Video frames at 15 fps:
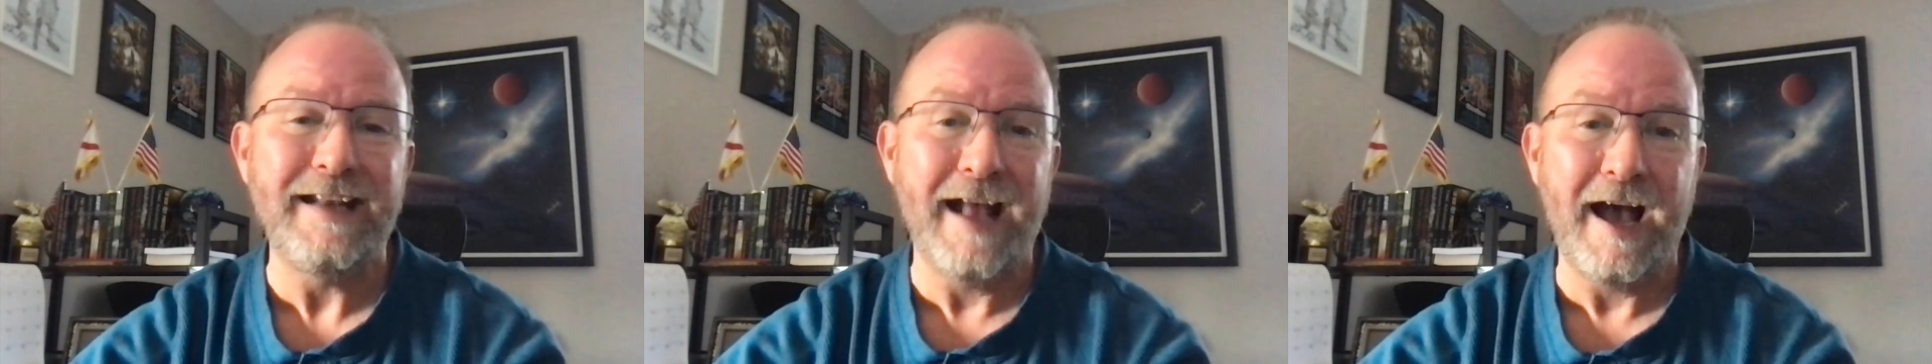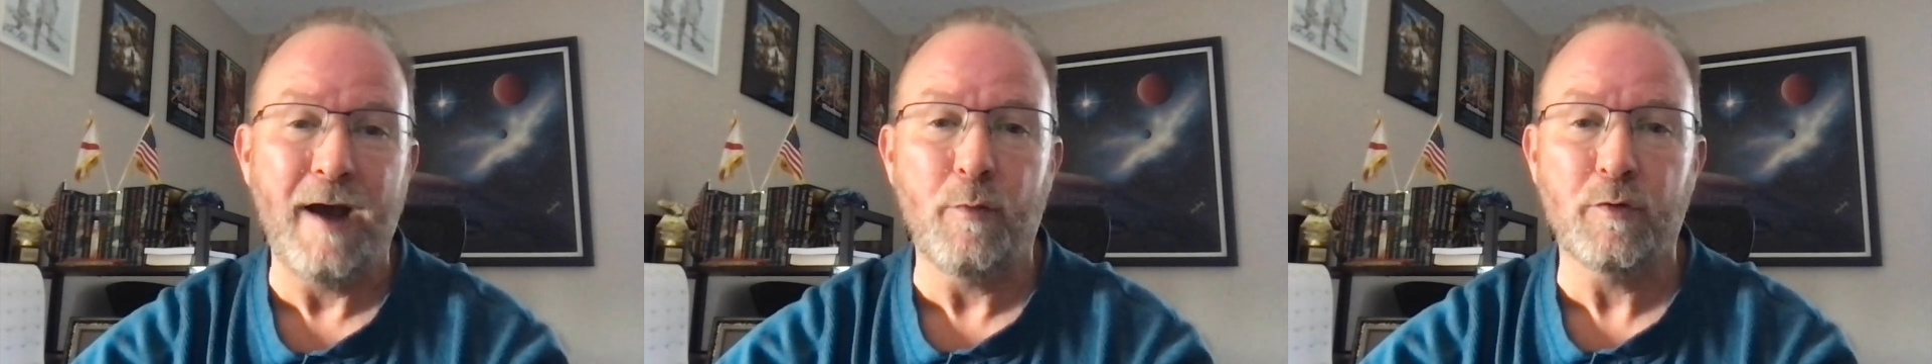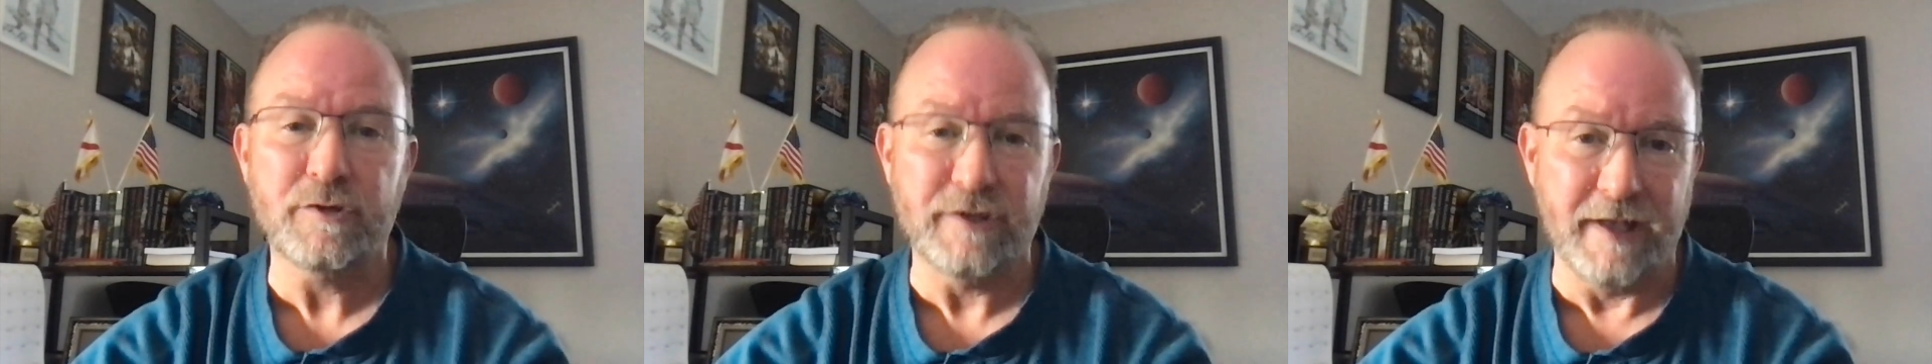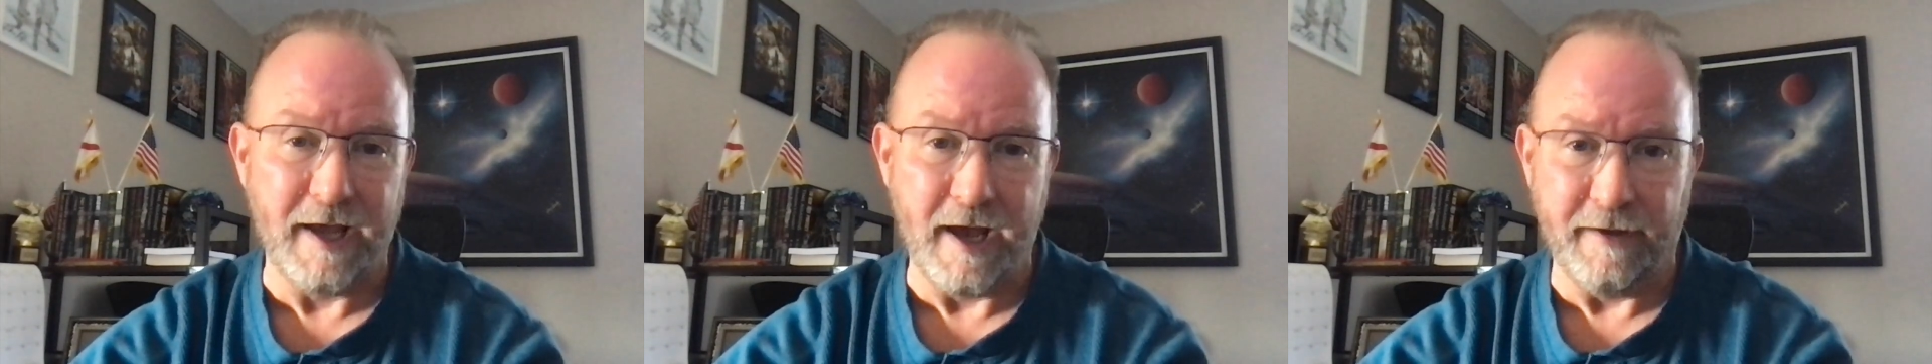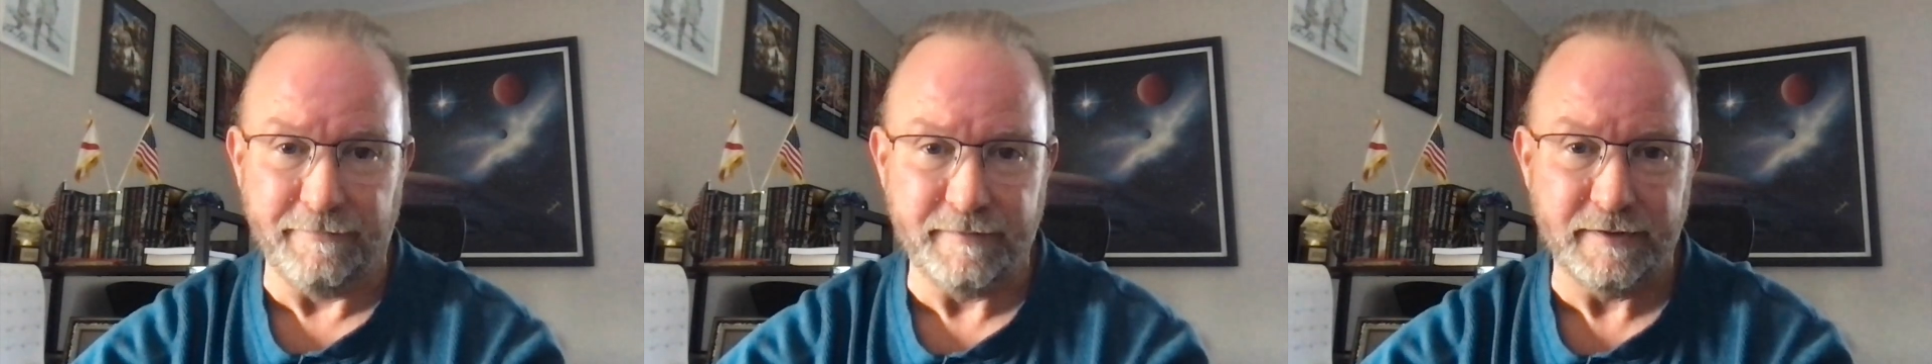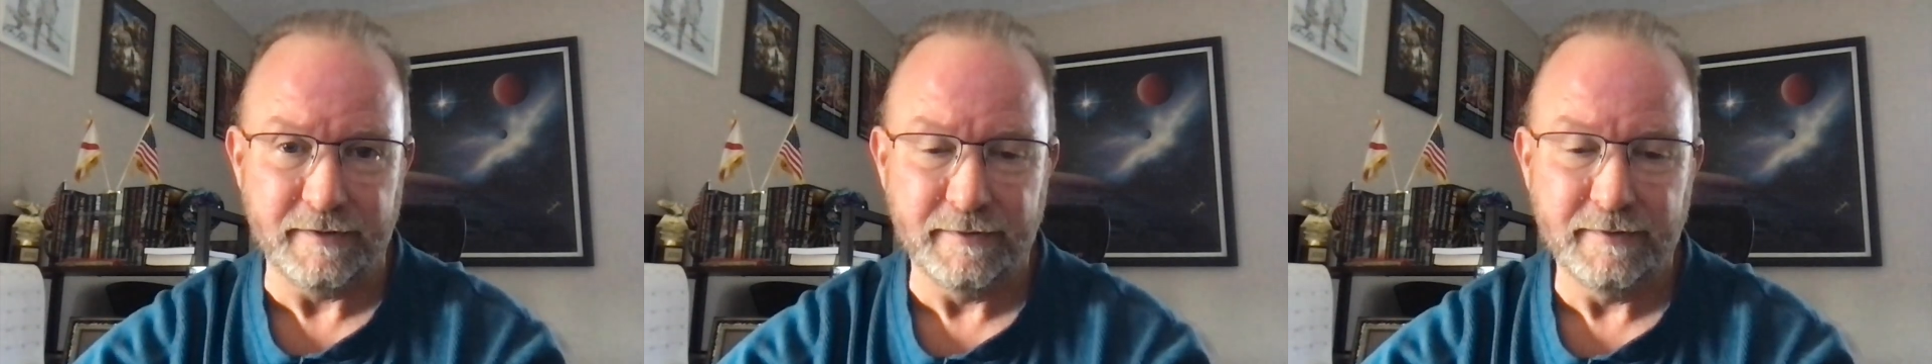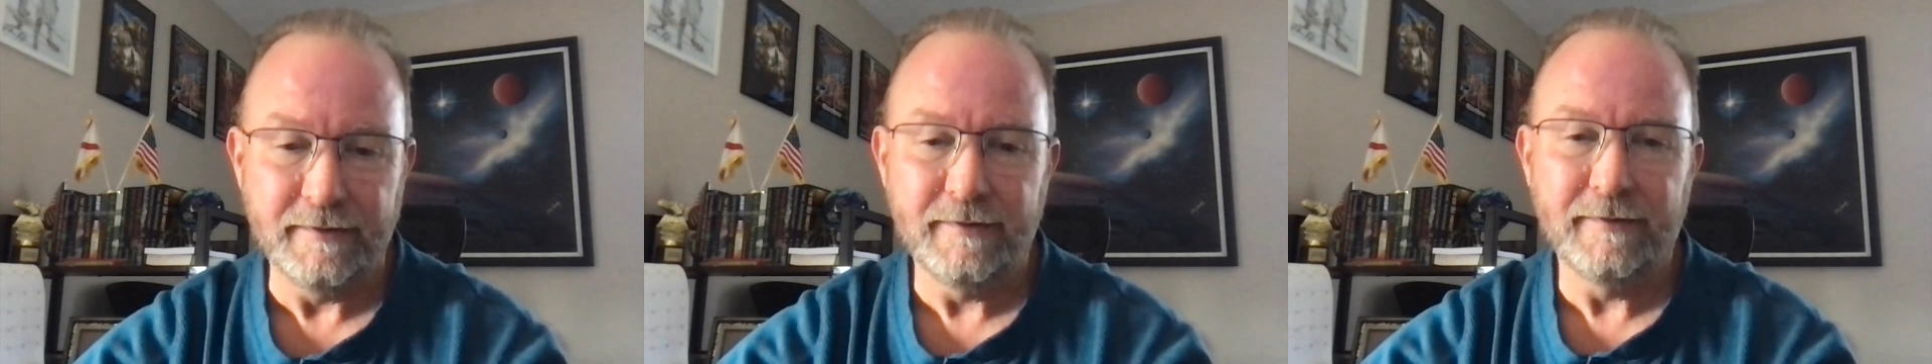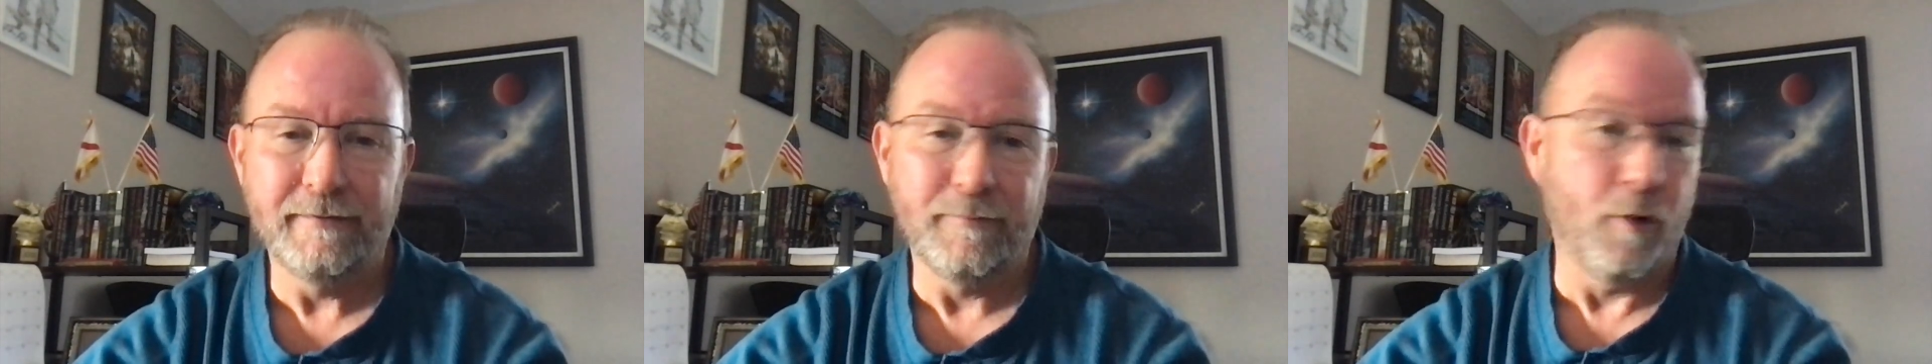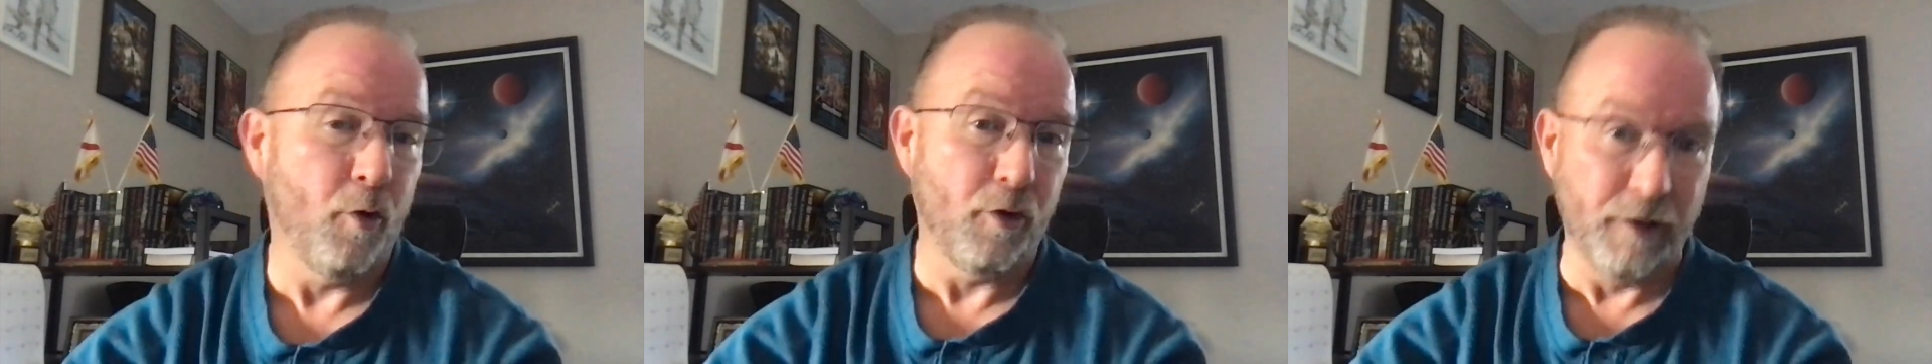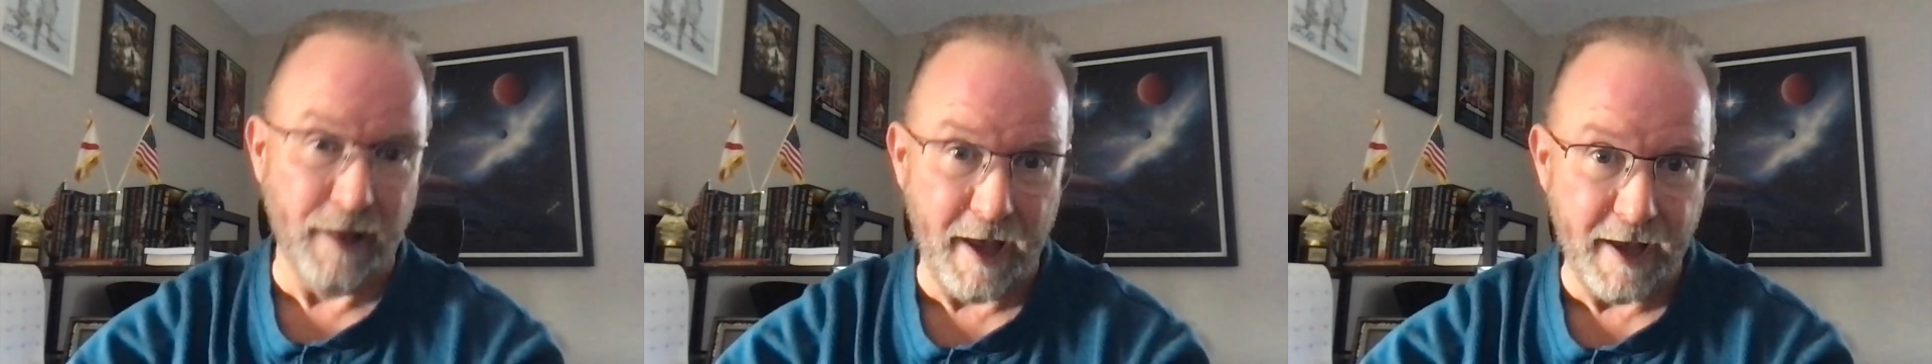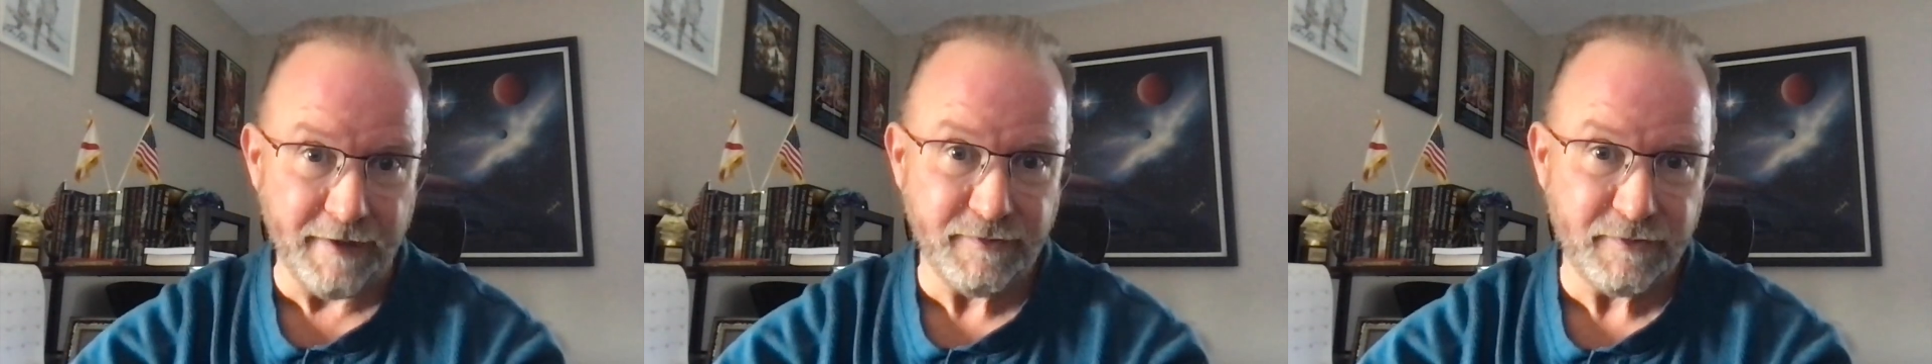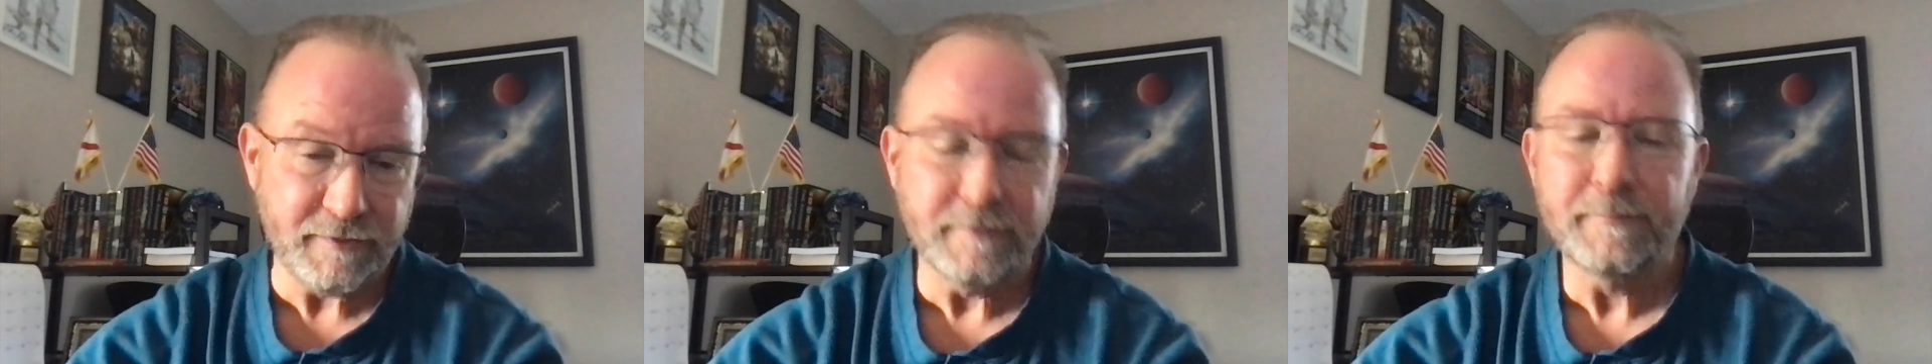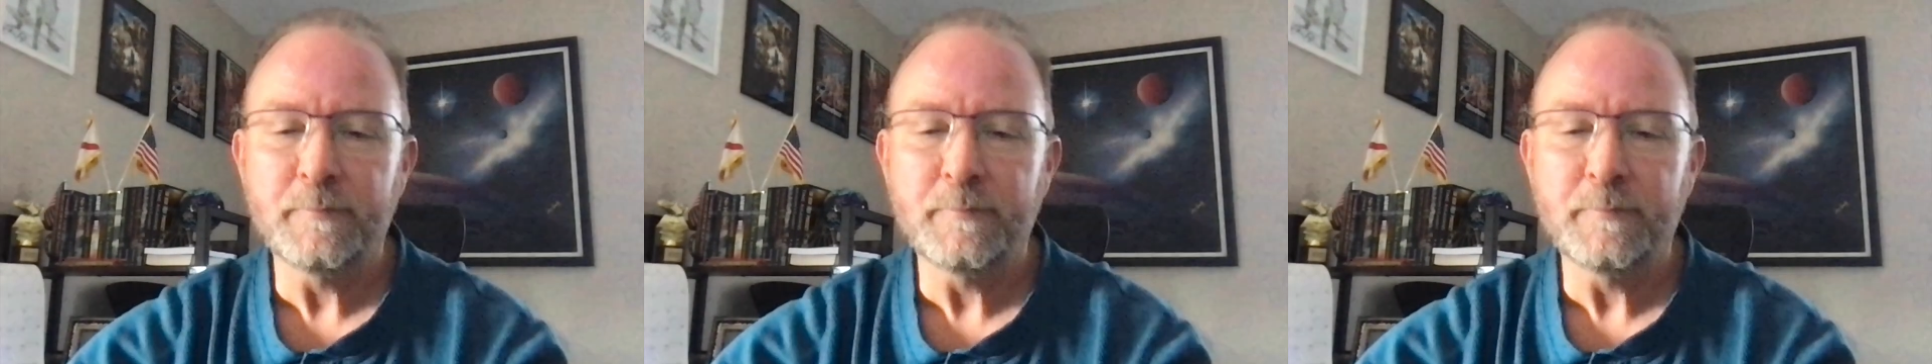hours left or less.